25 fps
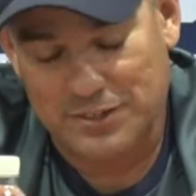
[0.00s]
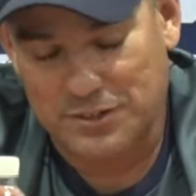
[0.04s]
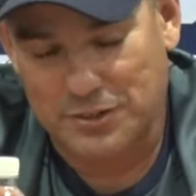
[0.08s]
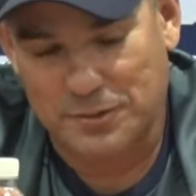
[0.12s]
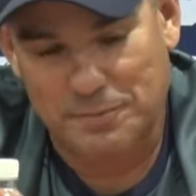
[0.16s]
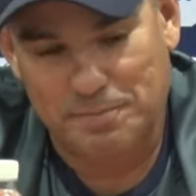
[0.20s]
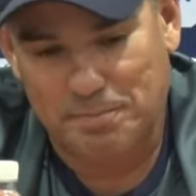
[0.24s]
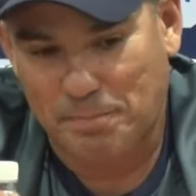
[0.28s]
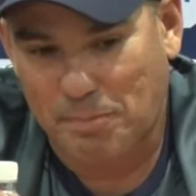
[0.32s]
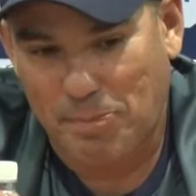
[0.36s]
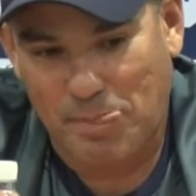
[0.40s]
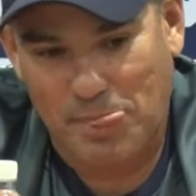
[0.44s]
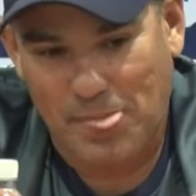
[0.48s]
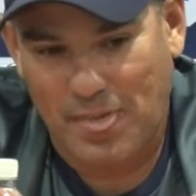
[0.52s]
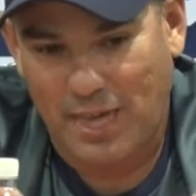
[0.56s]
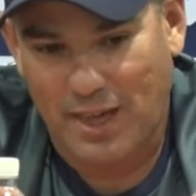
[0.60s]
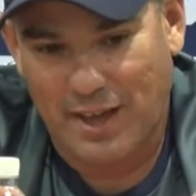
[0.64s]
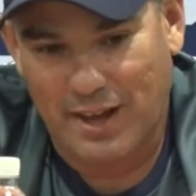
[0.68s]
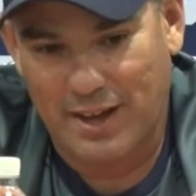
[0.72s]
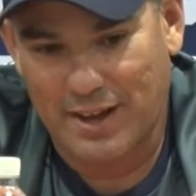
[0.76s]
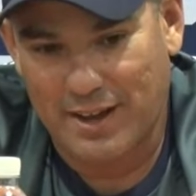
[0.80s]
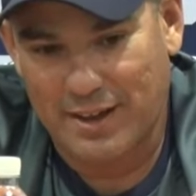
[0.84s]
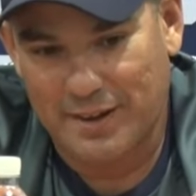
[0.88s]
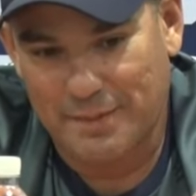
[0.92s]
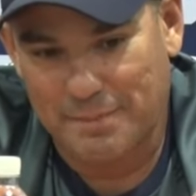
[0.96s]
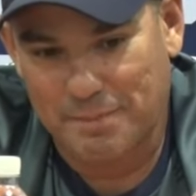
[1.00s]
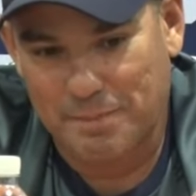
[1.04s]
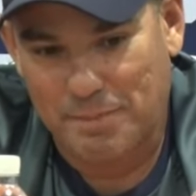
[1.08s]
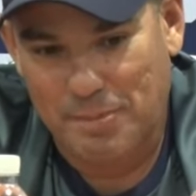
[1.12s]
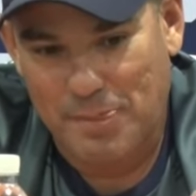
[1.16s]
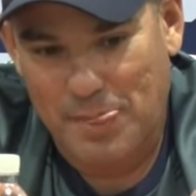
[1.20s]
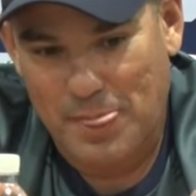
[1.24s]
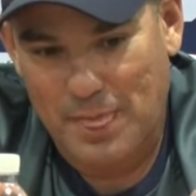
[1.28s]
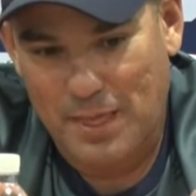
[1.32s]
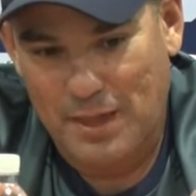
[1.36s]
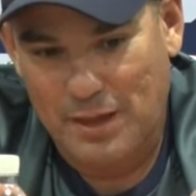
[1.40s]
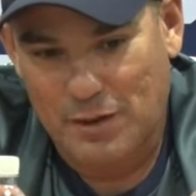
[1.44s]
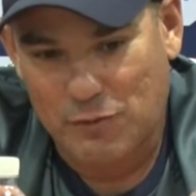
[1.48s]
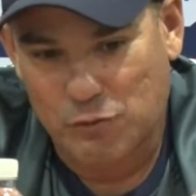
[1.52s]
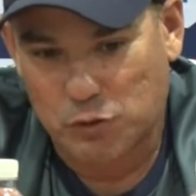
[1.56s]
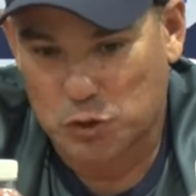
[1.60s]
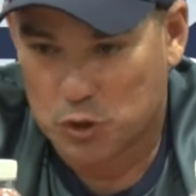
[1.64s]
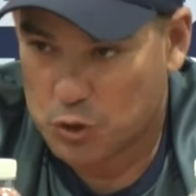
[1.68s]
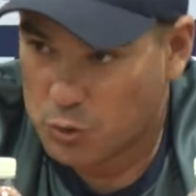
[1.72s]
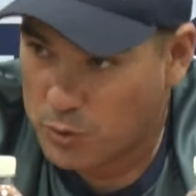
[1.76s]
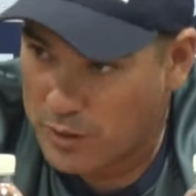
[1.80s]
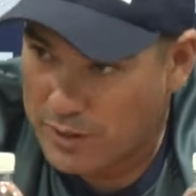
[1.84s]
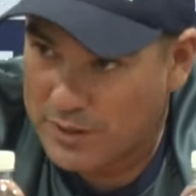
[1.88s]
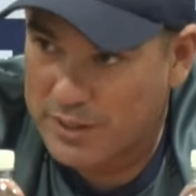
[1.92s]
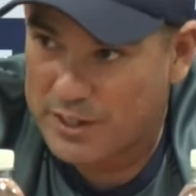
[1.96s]
So Um, for
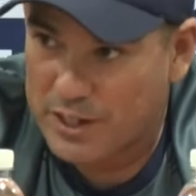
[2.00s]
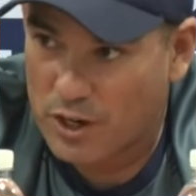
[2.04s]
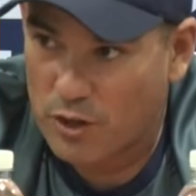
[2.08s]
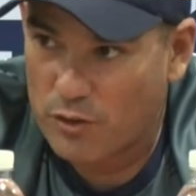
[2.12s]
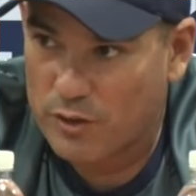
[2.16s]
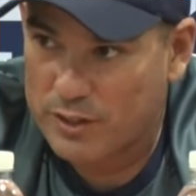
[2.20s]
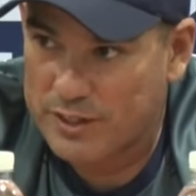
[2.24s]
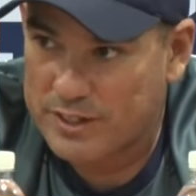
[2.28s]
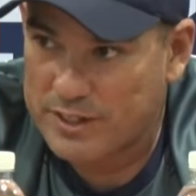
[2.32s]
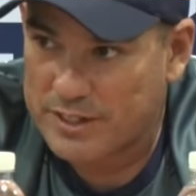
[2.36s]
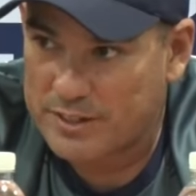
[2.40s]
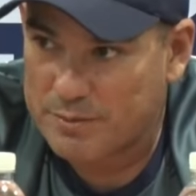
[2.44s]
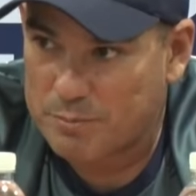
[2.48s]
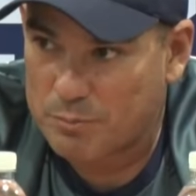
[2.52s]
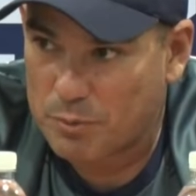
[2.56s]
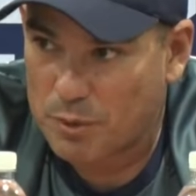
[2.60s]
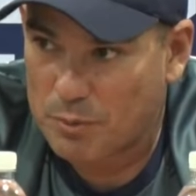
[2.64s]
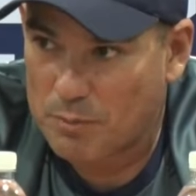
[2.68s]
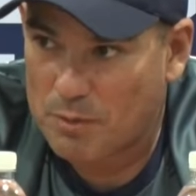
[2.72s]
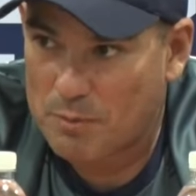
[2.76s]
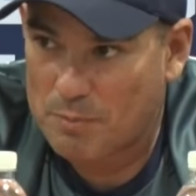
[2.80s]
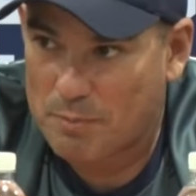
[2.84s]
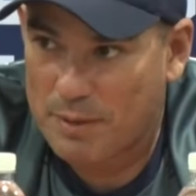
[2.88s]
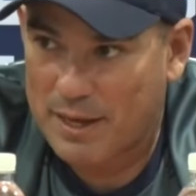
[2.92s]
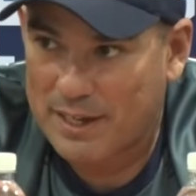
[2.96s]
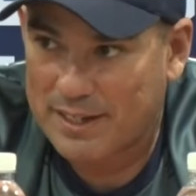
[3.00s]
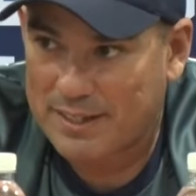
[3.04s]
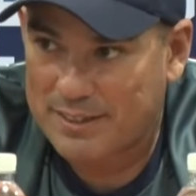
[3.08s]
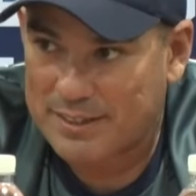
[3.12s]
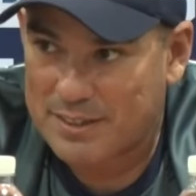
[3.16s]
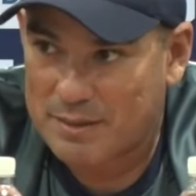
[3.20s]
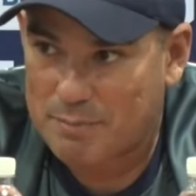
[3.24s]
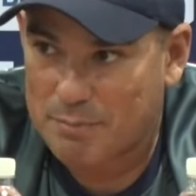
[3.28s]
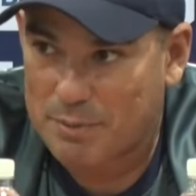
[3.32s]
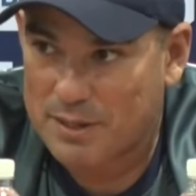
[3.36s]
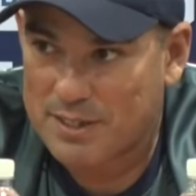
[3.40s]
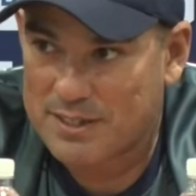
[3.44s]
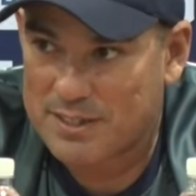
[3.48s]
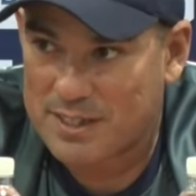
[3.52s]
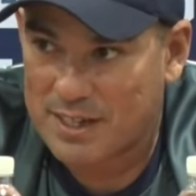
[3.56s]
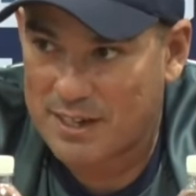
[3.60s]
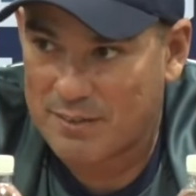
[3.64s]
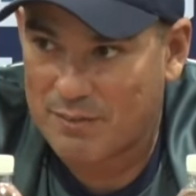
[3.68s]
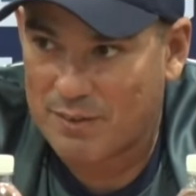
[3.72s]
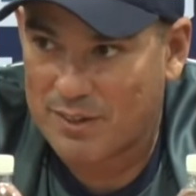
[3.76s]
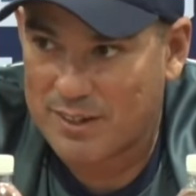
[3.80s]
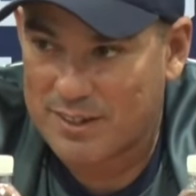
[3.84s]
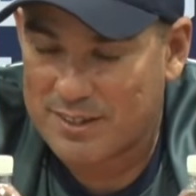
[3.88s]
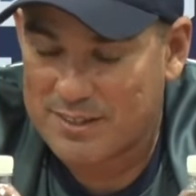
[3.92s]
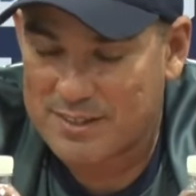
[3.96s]
sure, they know they didn't probably bat at their best
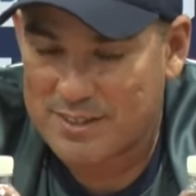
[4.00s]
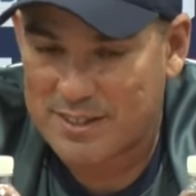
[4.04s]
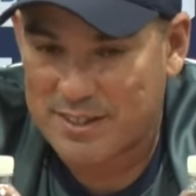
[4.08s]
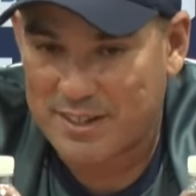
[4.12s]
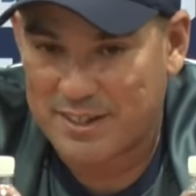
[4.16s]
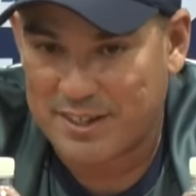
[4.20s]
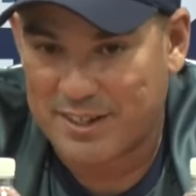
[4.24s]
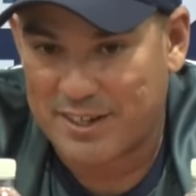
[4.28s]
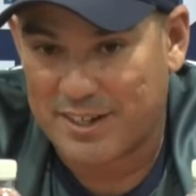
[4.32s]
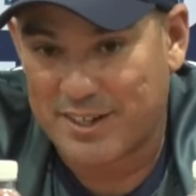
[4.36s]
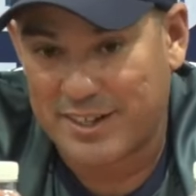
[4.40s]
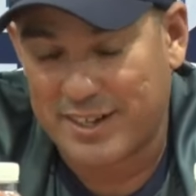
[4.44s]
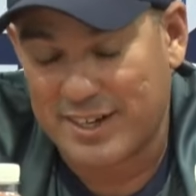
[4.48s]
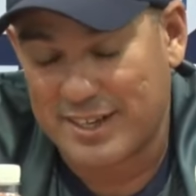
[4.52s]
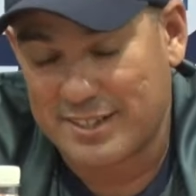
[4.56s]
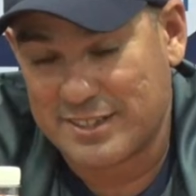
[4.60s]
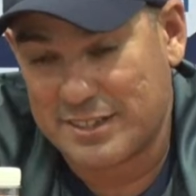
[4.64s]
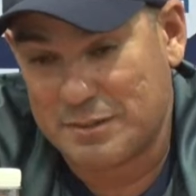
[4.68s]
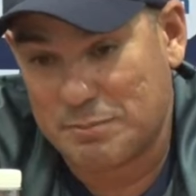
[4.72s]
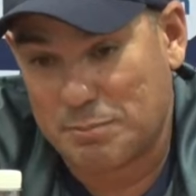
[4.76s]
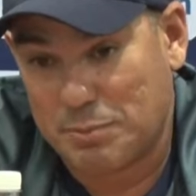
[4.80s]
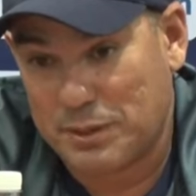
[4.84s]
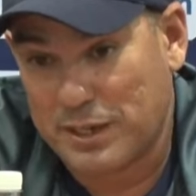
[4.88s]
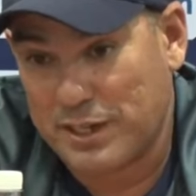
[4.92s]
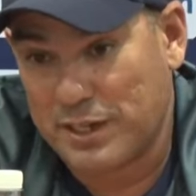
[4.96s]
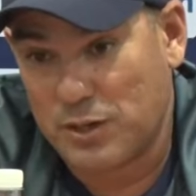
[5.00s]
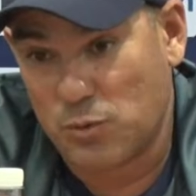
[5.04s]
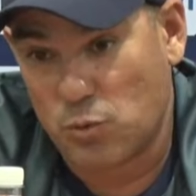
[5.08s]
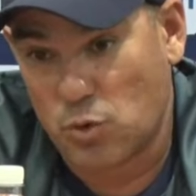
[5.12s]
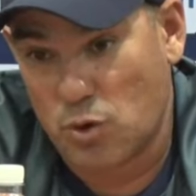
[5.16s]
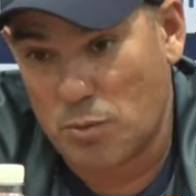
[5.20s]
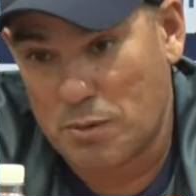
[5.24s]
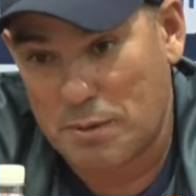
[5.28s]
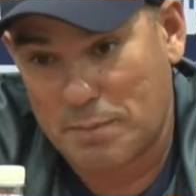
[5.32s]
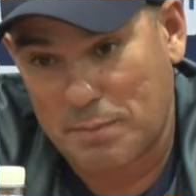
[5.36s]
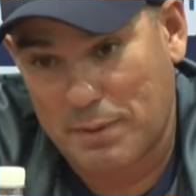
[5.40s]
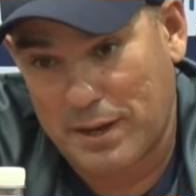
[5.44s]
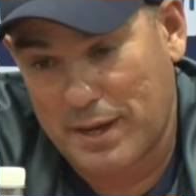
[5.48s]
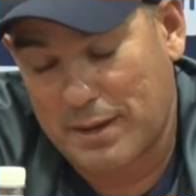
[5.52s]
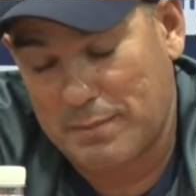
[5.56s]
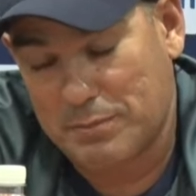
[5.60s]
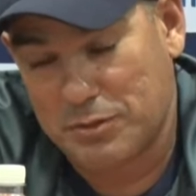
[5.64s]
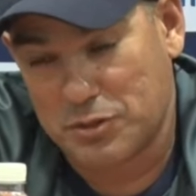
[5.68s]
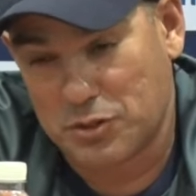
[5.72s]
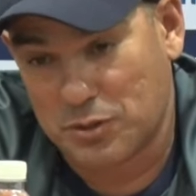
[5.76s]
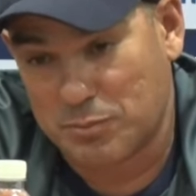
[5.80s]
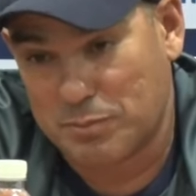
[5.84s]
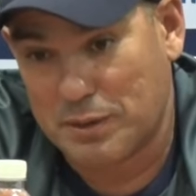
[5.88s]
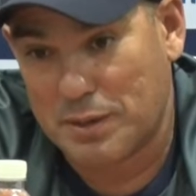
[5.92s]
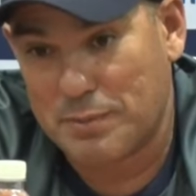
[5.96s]
level yesterday. Riyad hasn't played a warm-up game,
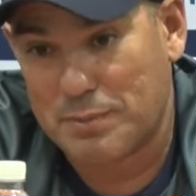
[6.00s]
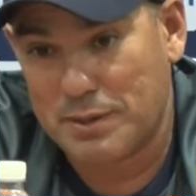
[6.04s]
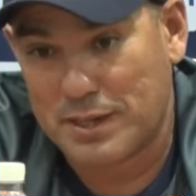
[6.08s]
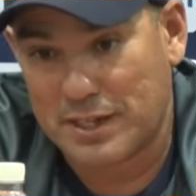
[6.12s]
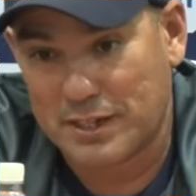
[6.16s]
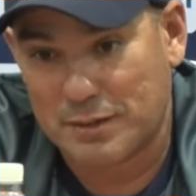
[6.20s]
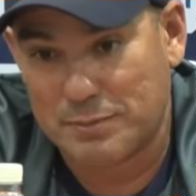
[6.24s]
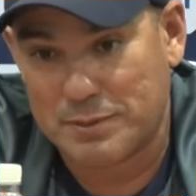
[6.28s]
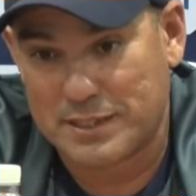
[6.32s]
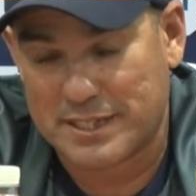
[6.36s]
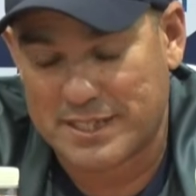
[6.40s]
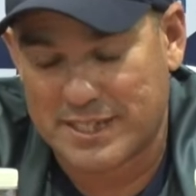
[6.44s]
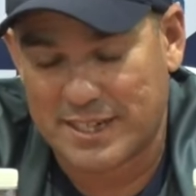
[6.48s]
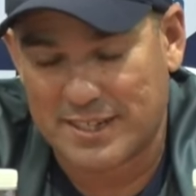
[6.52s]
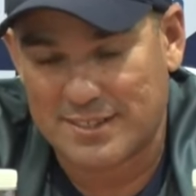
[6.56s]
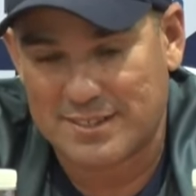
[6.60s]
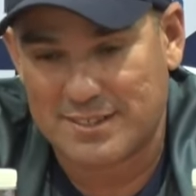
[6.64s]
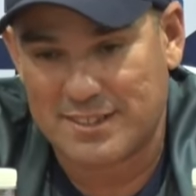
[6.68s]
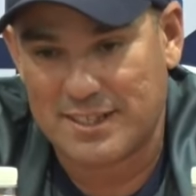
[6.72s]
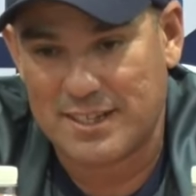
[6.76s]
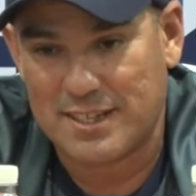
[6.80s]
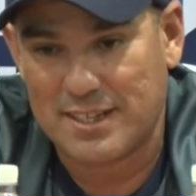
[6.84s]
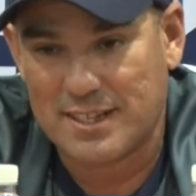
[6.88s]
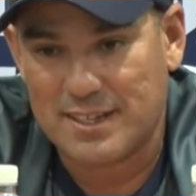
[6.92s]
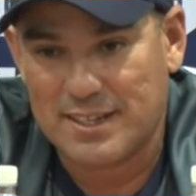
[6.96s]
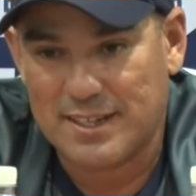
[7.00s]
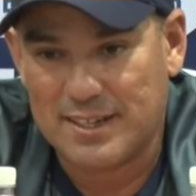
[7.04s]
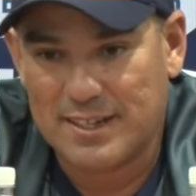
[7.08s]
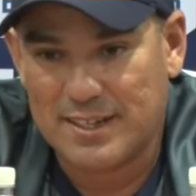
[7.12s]
so maybe a little bit rusty.